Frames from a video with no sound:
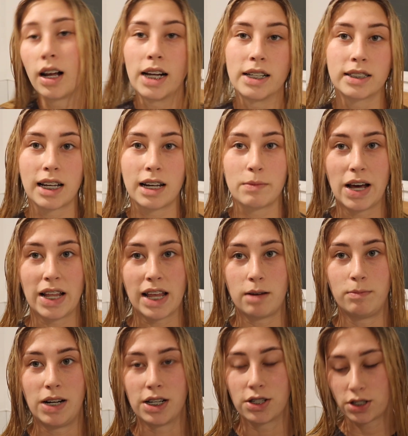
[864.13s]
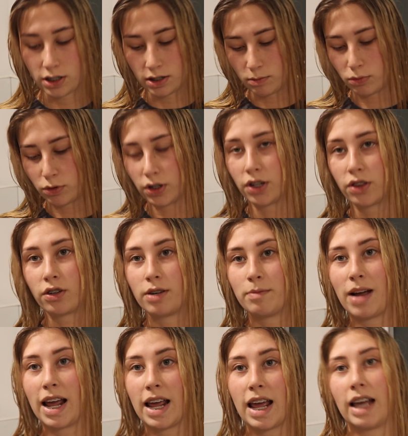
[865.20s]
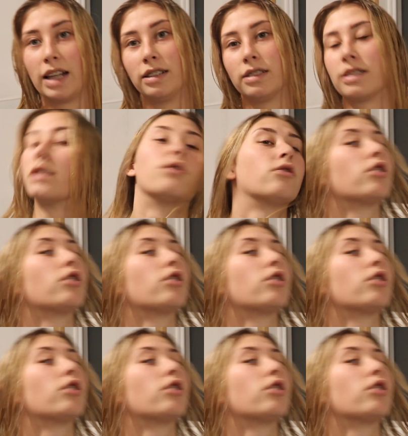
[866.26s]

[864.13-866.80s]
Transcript: I just get about that much and put it through my ends and